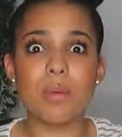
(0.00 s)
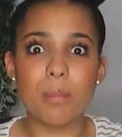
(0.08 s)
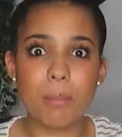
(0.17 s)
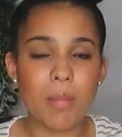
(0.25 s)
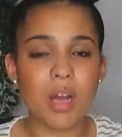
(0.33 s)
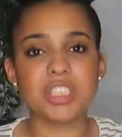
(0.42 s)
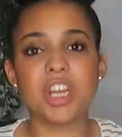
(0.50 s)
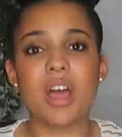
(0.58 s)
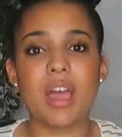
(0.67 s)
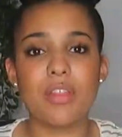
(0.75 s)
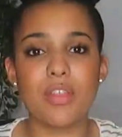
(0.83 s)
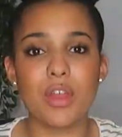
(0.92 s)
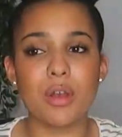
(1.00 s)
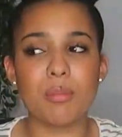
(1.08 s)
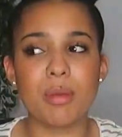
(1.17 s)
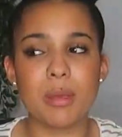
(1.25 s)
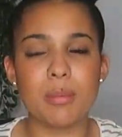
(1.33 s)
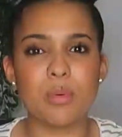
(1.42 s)
much higher than
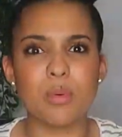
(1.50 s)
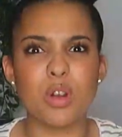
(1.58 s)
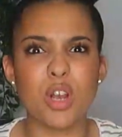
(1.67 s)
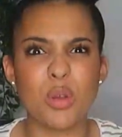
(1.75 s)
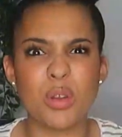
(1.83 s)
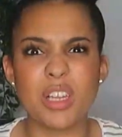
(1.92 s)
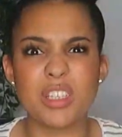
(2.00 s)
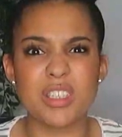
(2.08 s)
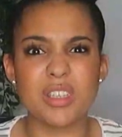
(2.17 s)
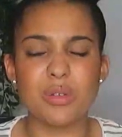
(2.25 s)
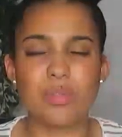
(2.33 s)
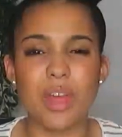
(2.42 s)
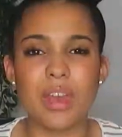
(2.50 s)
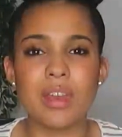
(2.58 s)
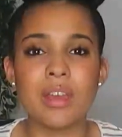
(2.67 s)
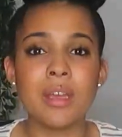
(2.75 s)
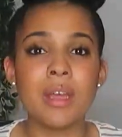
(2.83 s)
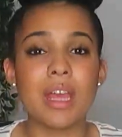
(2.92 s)
people locally to you,
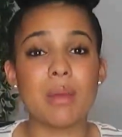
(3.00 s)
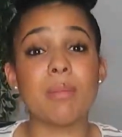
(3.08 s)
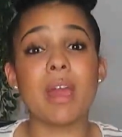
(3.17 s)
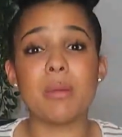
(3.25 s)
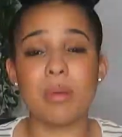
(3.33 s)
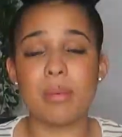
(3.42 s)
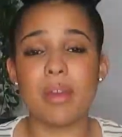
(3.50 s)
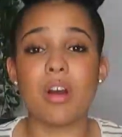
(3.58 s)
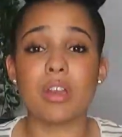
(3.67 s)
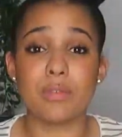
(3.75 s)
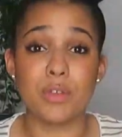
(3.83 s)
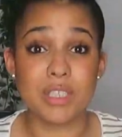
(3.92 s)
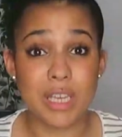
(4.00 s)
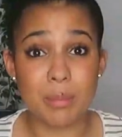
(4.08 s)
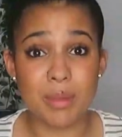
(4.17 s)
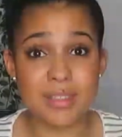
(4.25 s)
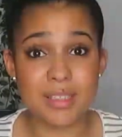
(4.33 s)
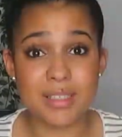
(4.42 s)
then it may be a bit harder for you to
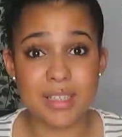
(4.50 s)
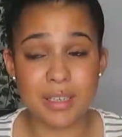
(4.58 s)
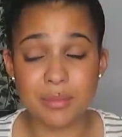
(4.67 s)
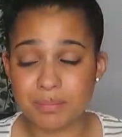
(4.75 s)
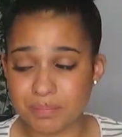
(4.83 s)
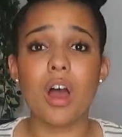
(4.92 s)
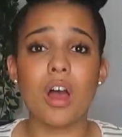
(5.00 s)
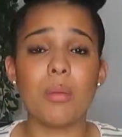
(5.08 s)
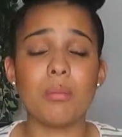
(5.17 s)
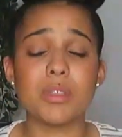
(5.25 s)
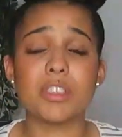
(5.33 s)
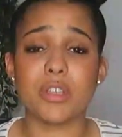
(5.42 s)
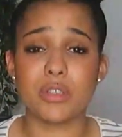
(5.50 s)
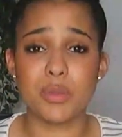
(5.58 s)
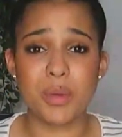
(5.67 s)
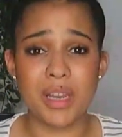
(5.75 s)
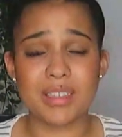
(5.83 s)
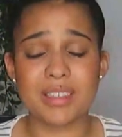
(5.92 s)
get business in. So
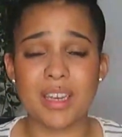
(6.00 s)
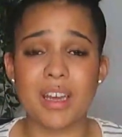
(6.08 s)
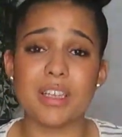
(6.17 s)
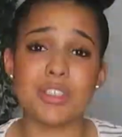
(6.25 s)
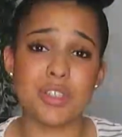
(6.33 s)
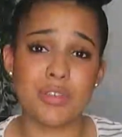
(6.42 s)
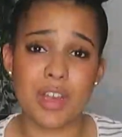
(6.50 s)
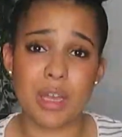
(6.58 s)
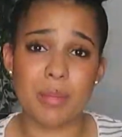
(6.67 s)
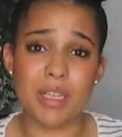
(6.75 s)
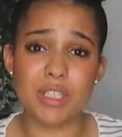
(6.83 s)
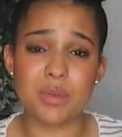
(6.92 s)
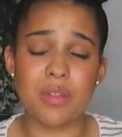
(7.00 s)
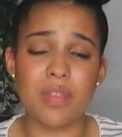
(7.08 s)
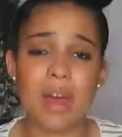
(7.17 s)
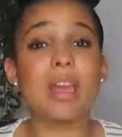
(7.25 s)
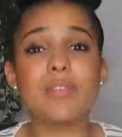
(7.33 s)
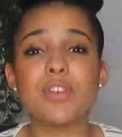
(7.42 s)
to an extent I do recommend doing
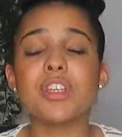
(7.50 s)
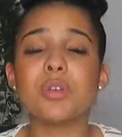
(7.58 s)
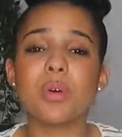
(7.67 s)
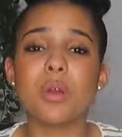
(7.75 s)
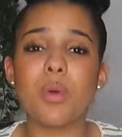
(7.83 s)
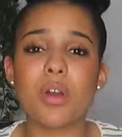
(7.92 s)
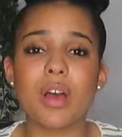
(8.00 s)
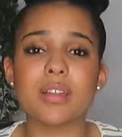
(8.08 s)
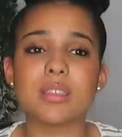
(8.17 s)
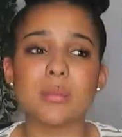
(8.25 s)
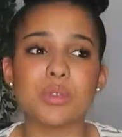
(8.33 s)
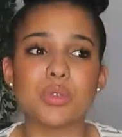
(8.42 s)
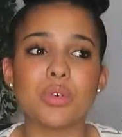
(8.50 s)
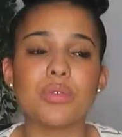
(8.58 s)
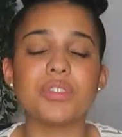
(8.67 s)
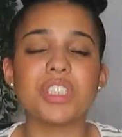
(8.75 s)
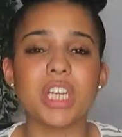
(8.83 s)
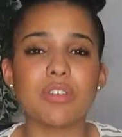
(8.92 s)
that, but if you did want to work out some sort
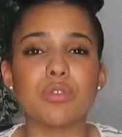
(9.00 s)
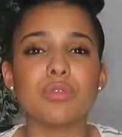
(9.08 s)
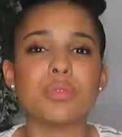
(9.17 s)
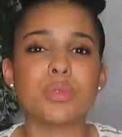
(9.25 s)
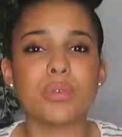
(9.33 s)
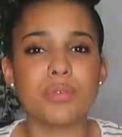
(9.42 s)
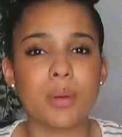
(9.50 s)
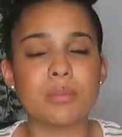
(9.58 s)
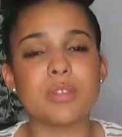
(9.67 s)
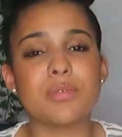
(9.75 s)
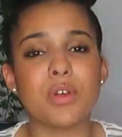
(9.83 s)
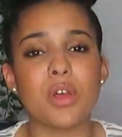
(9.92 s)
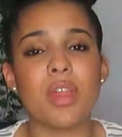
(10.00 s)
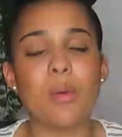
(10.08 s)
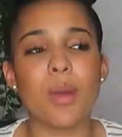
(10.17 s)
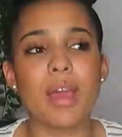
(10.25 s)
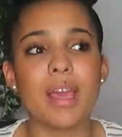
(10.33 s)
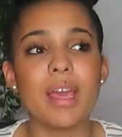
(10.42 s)
of general rule of thumb to follow,
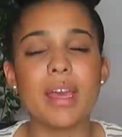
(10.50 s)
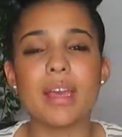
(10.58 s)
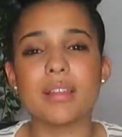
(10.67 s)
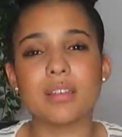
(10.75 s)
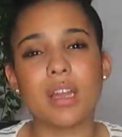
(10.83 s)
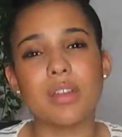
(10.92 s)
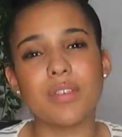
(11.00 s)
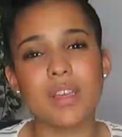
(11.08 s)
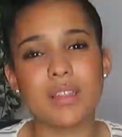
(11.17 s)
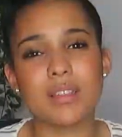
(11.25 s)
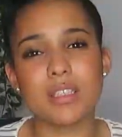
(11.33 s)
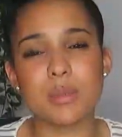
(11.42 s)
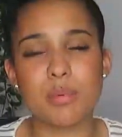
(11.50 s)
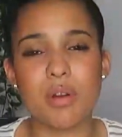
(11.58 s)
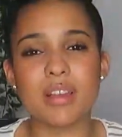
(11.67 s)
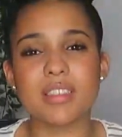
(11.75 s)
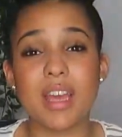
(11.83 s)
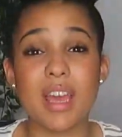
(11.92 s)
that way it's kind of easy to
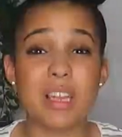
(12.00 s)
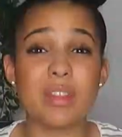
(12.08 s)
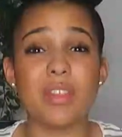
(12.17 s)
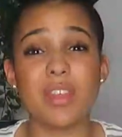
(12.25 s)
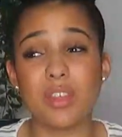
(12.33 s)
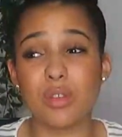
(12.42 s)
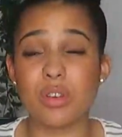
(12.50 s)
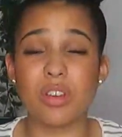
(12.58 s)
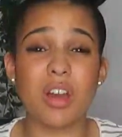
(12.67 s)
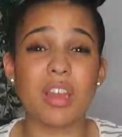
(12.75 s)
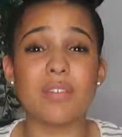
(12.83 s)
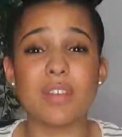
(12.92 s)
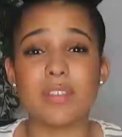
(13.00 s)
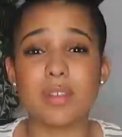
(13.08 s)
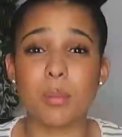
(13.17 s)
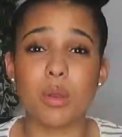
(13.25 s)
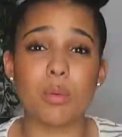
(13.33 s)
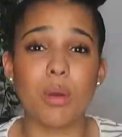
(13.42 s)
price anything you can kind of give
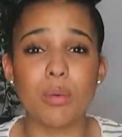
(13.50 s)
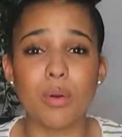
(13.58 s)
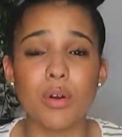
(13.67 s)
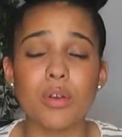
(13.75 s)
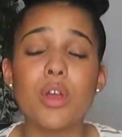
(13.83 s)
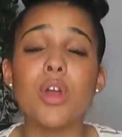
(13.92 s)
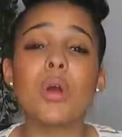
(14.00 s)
someone a quote on.